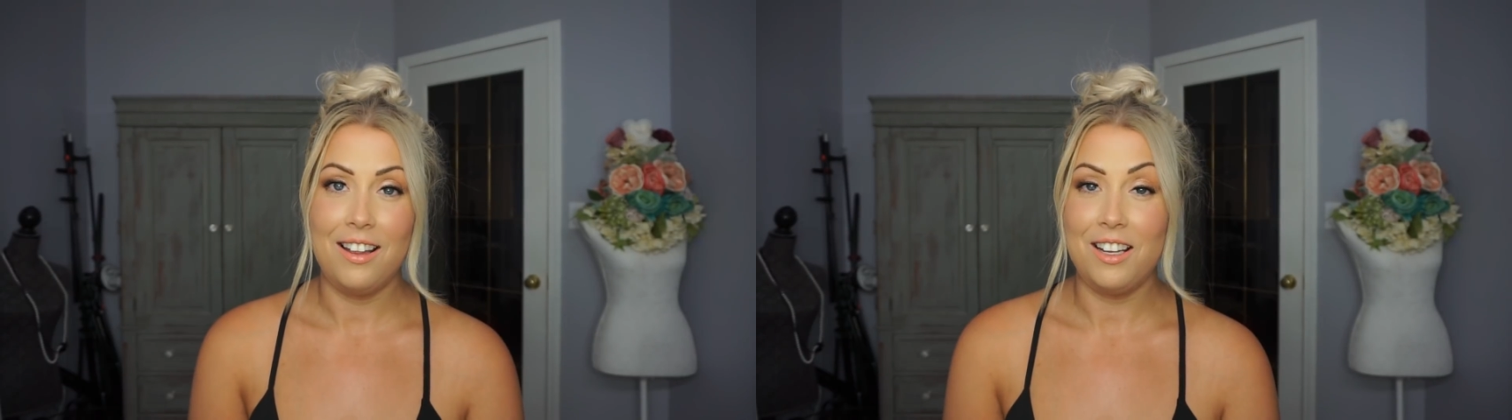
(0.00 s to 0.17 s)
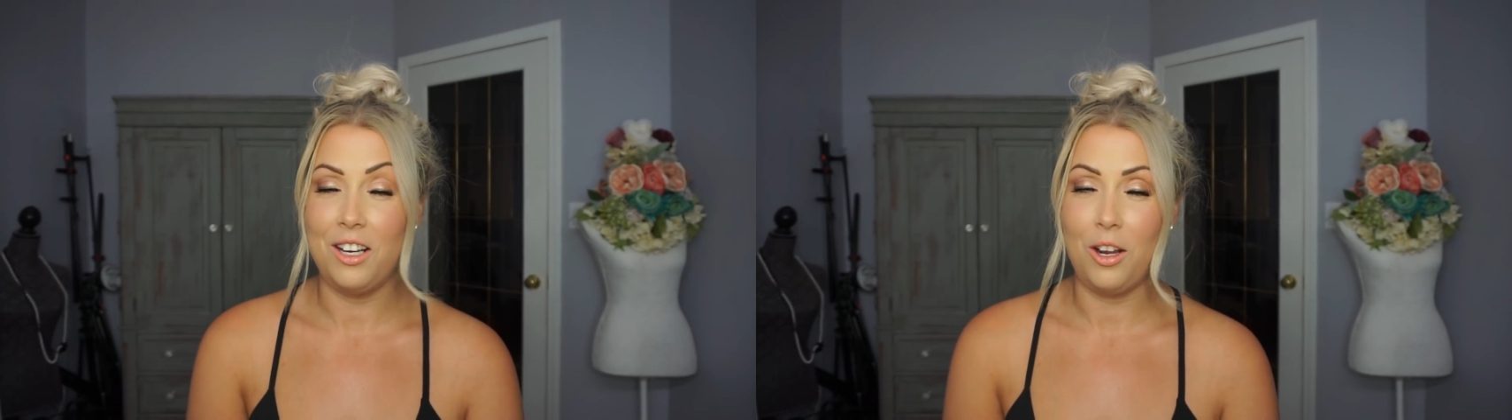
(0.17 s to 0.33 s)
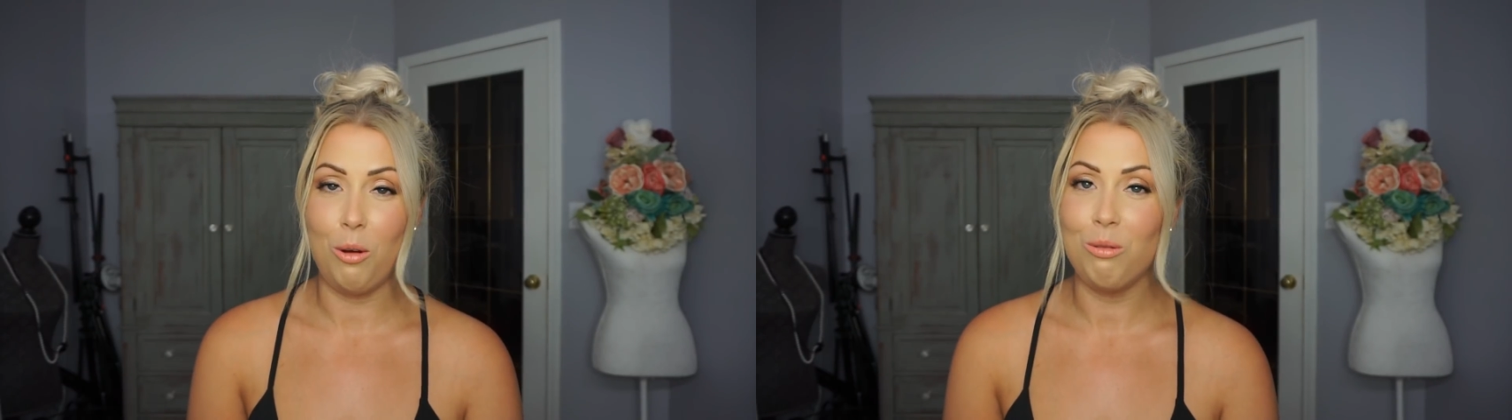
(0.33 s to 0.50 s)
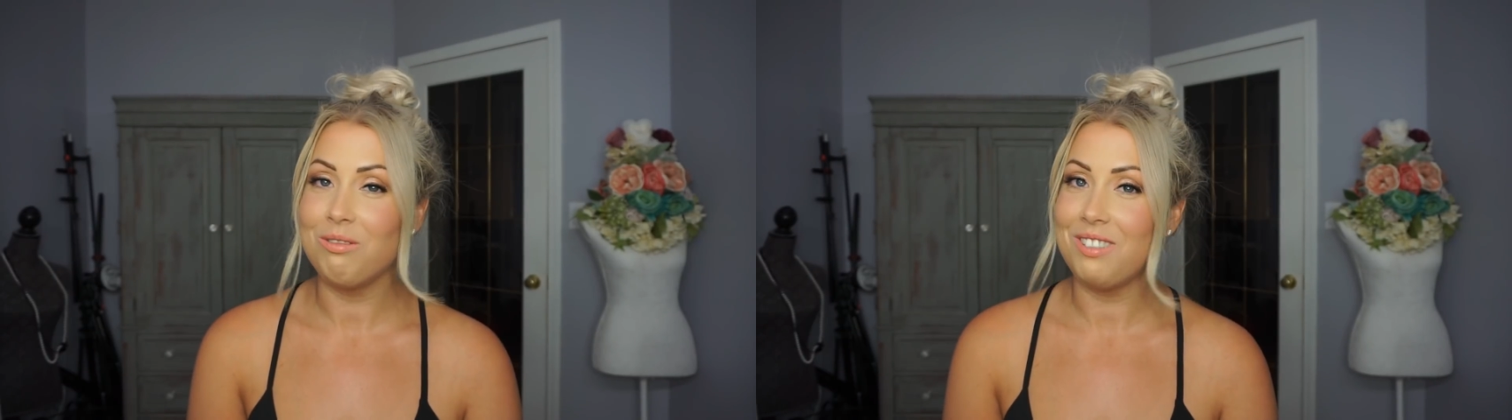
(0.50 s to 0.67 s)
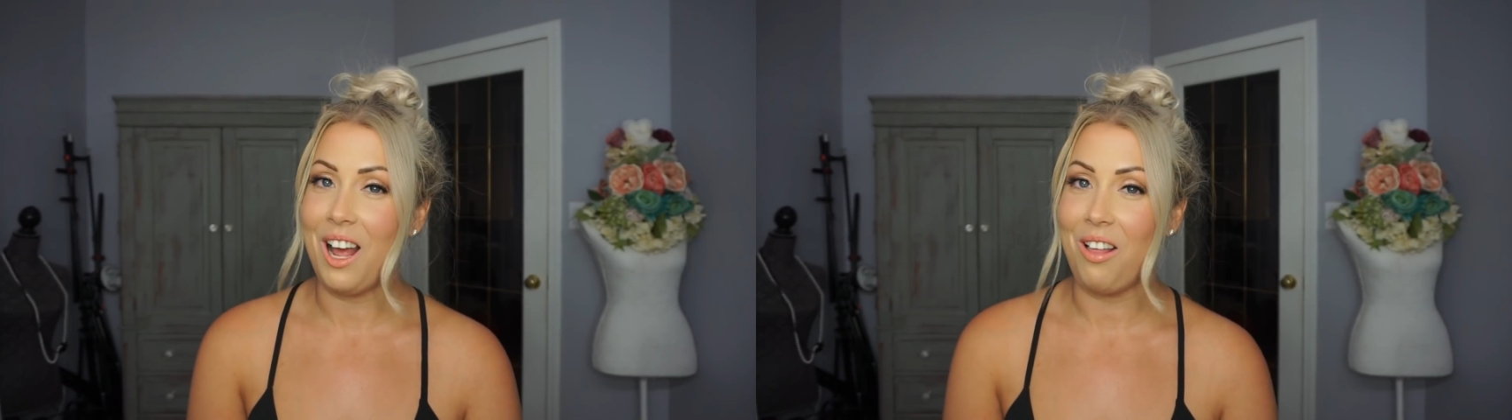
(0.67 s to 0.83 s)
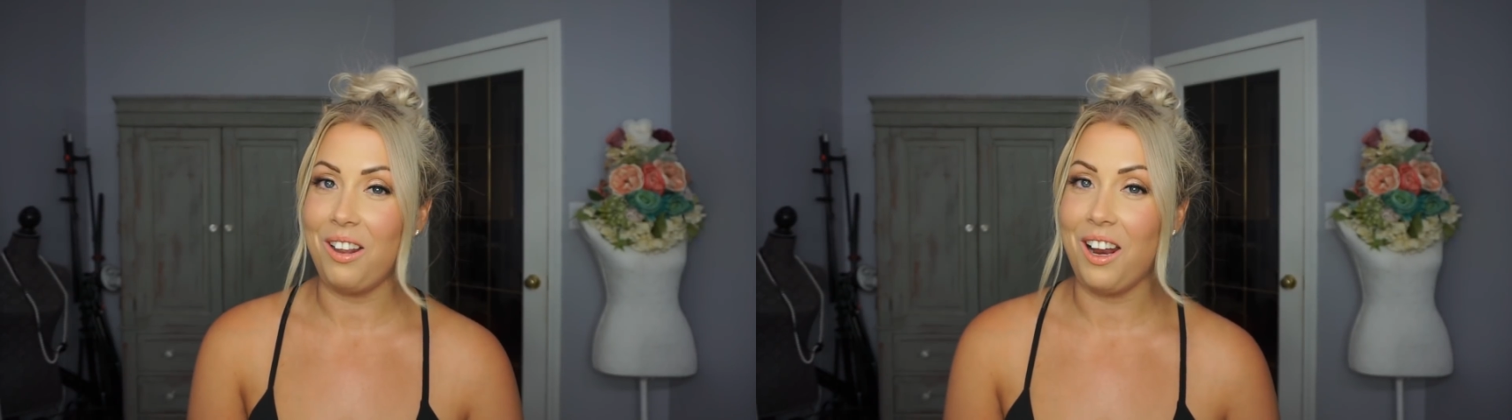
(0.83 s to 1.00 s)
you know,
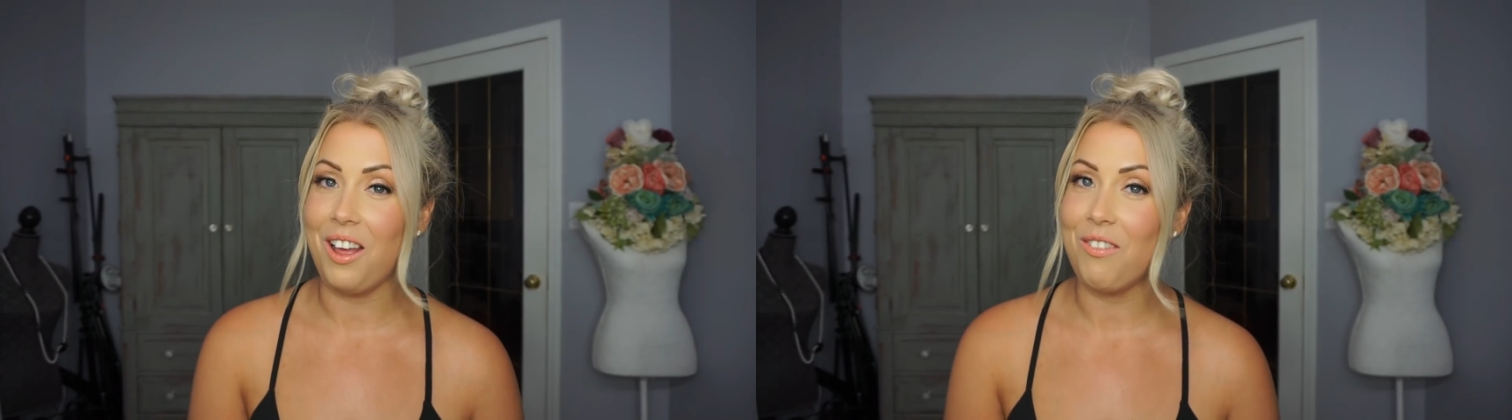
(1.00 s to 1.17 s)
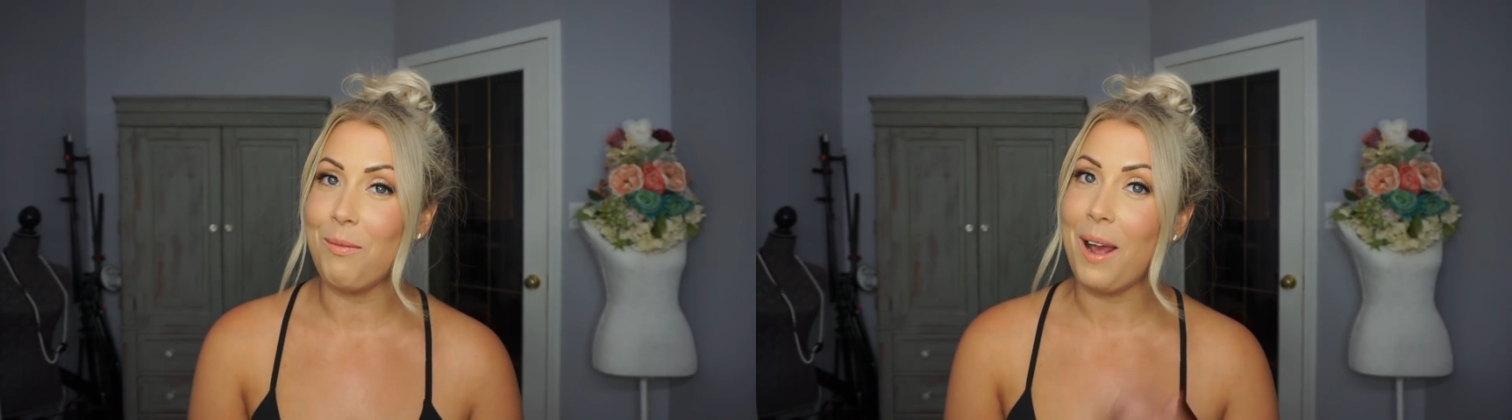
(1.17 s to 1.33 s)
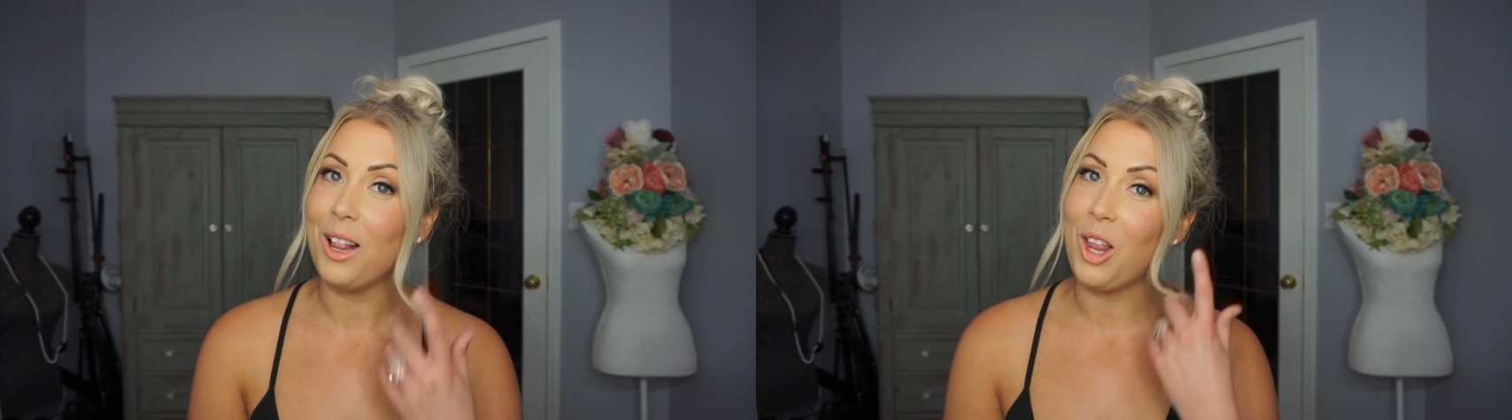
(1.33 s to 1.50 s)
now that I have my